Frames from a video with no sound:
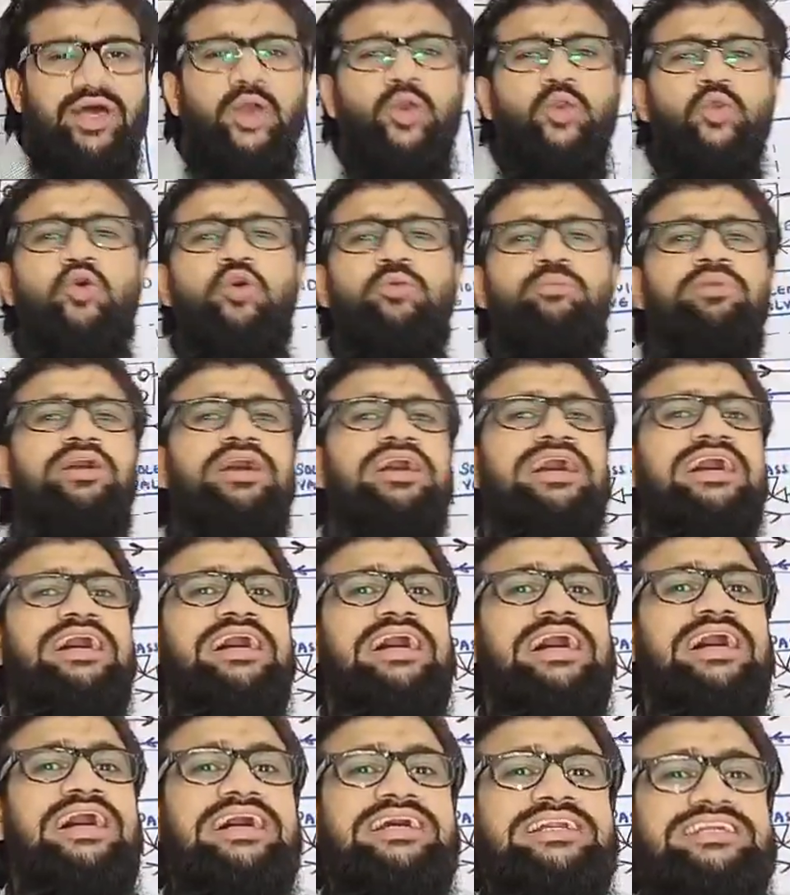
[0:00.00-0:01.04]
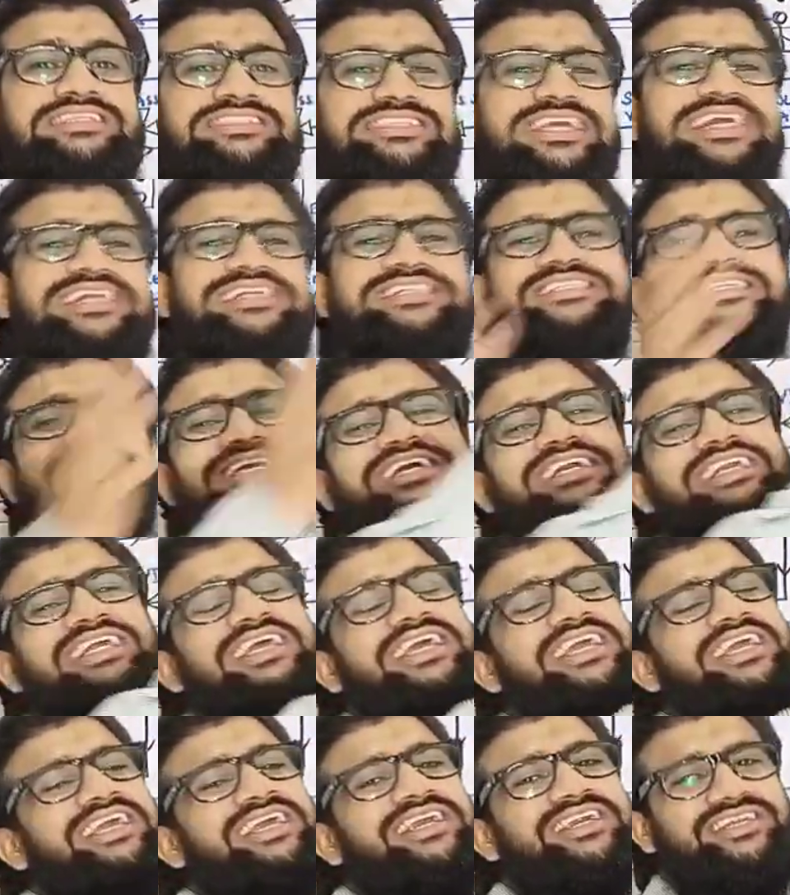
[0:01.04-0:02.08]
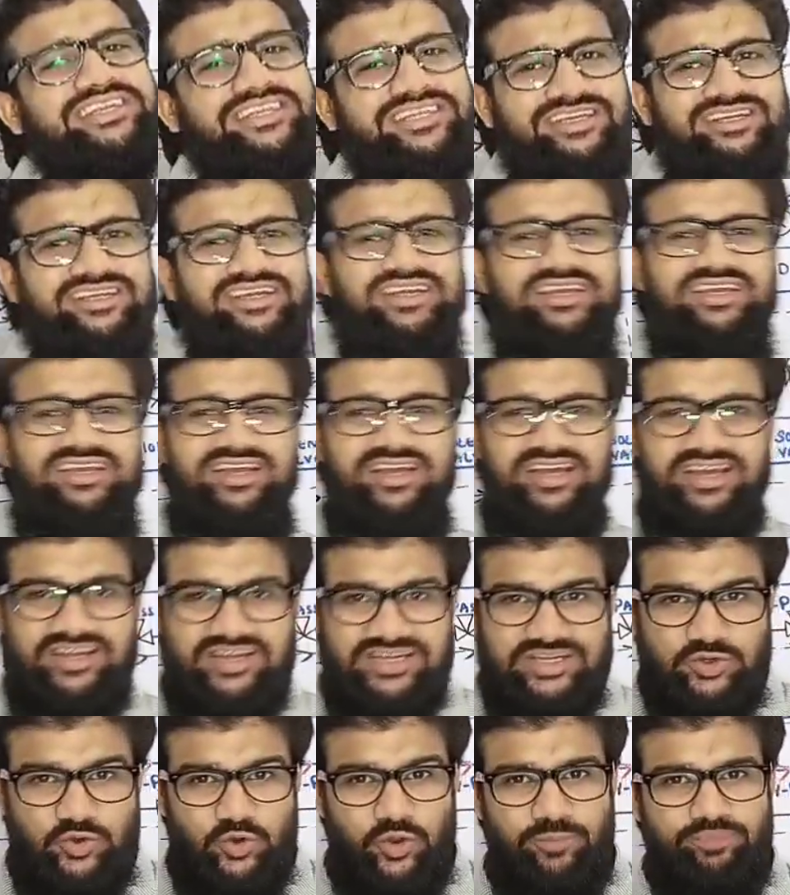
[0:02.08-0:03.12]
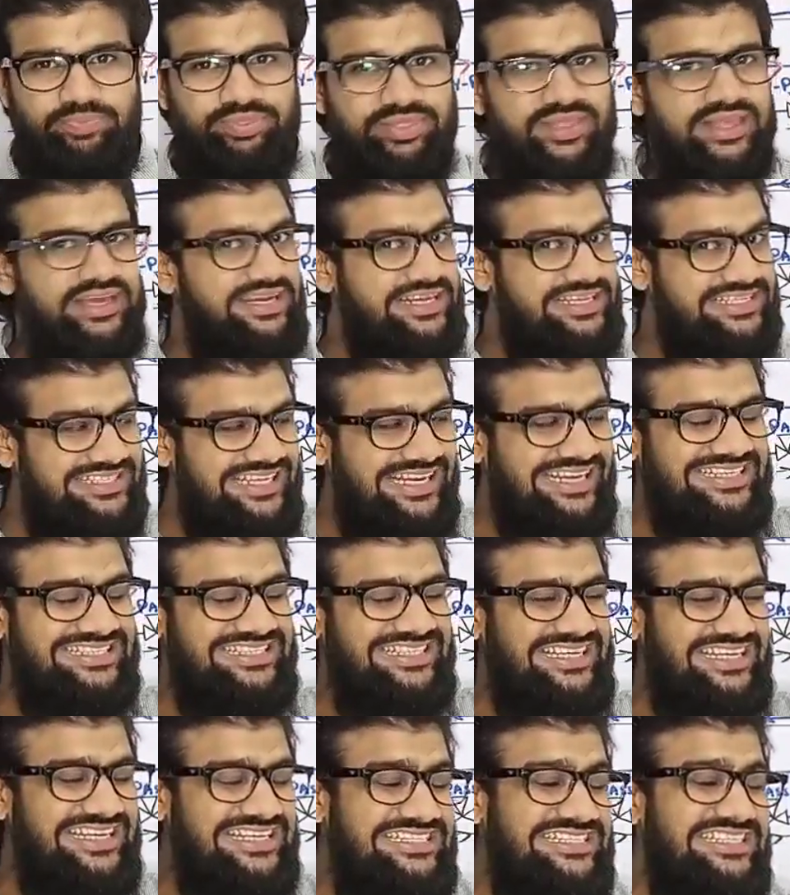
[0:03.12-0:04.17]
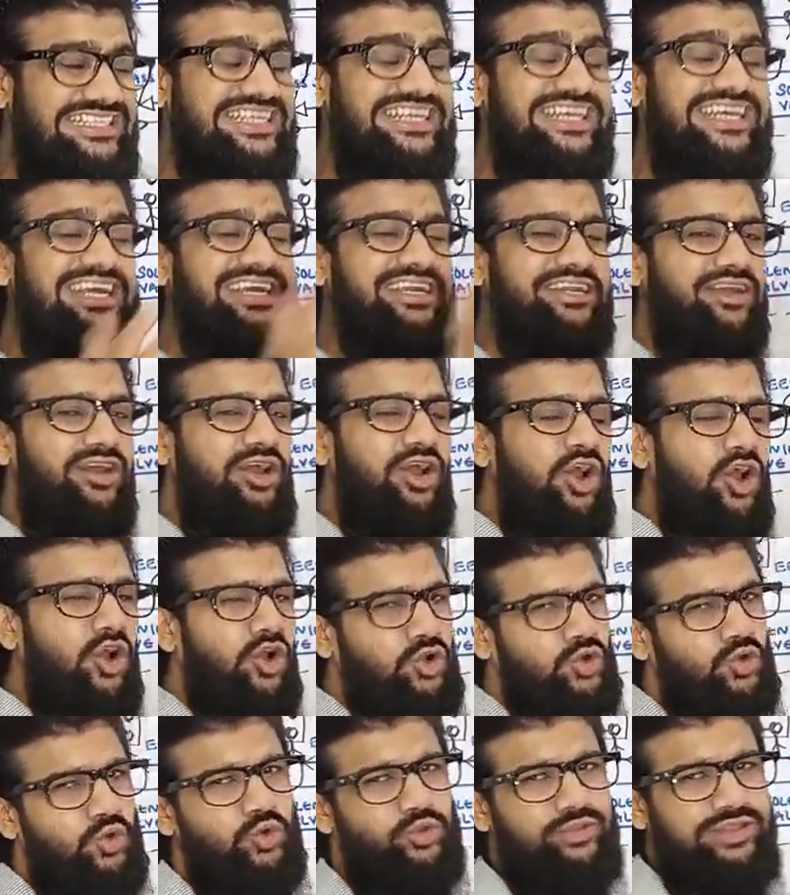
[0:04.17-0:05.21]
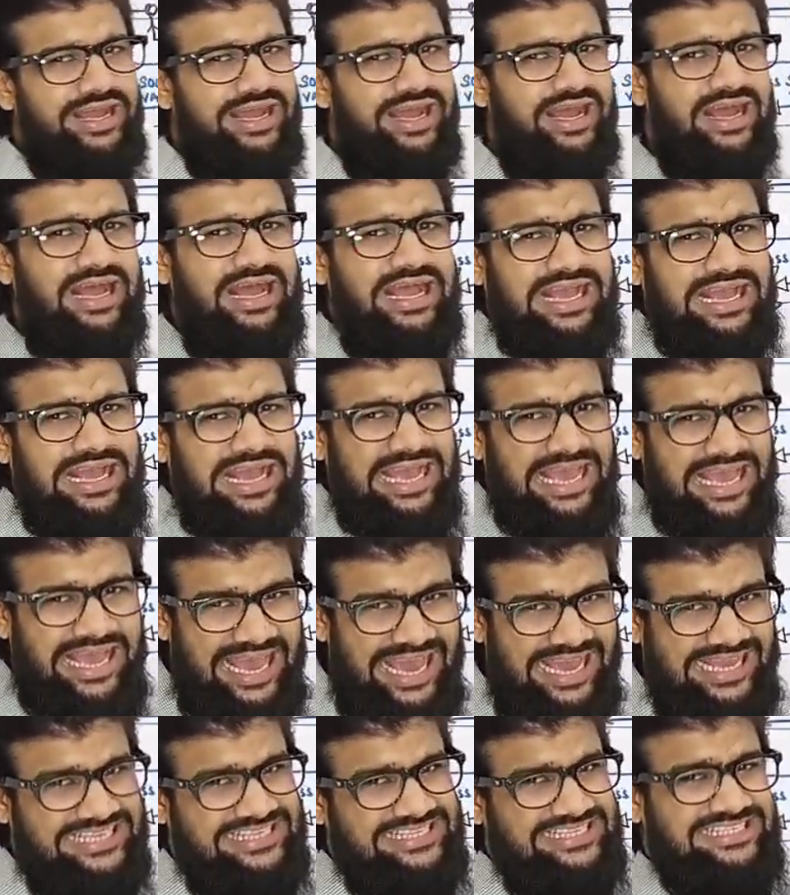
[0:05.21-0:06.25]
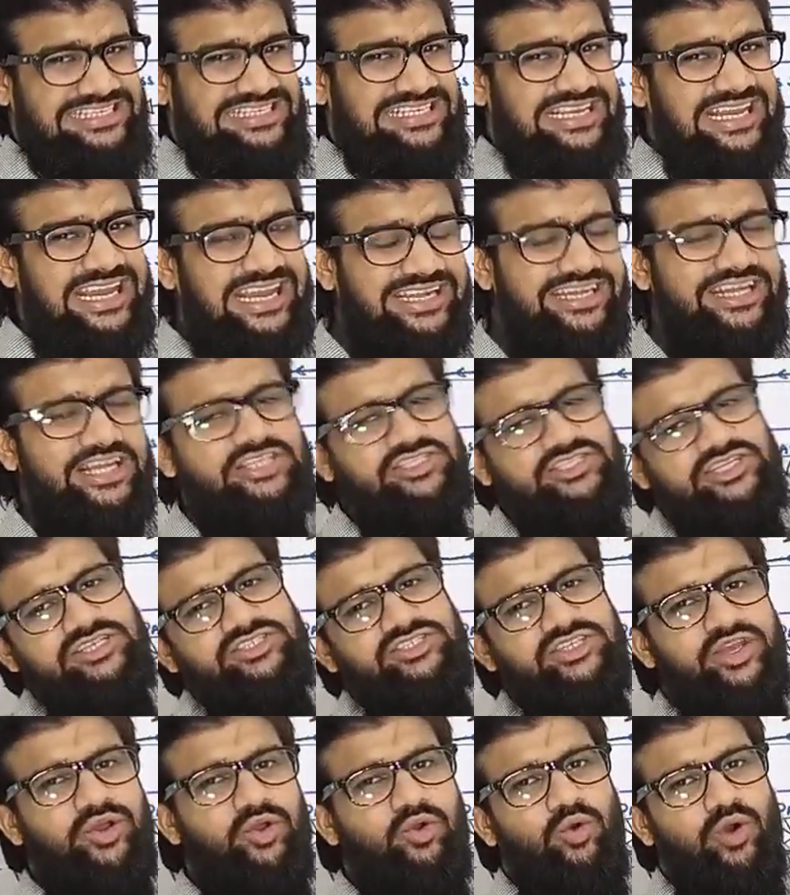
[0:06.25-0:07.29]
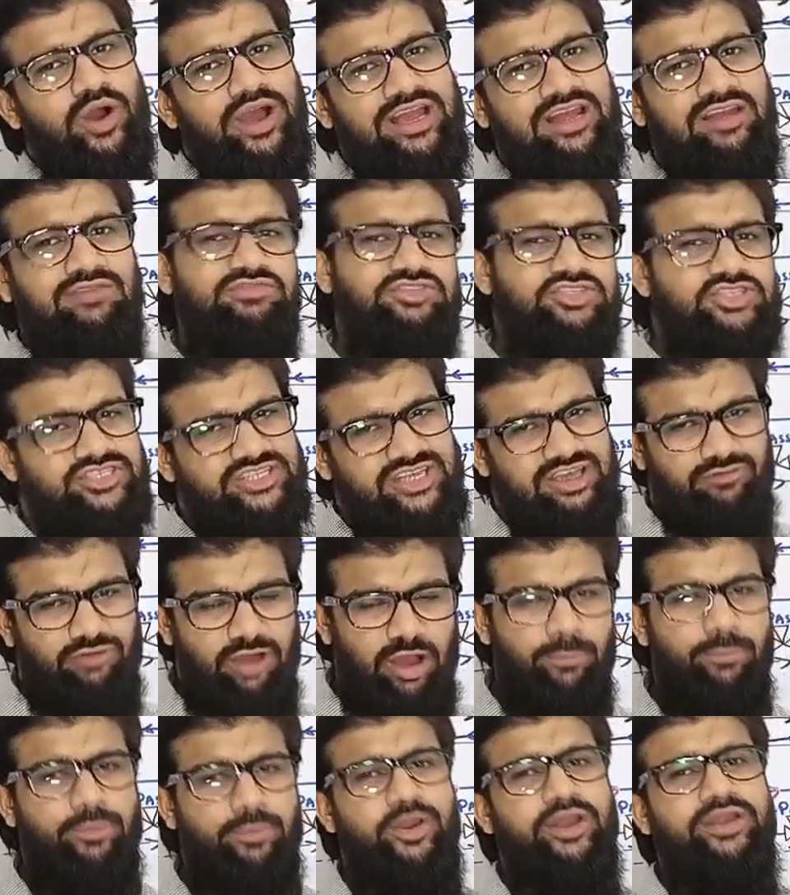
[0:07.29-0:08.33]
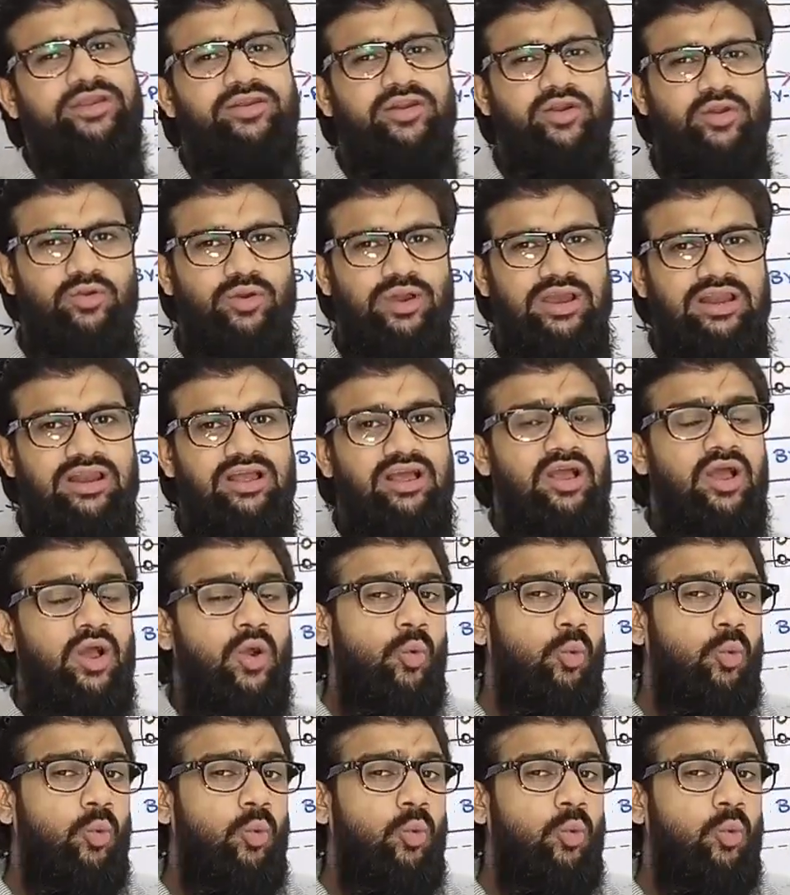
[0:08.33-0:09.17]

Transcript: The room rejects its heat. The room rejects its heat to the hex heat exchanging coil, which is evaporator coil.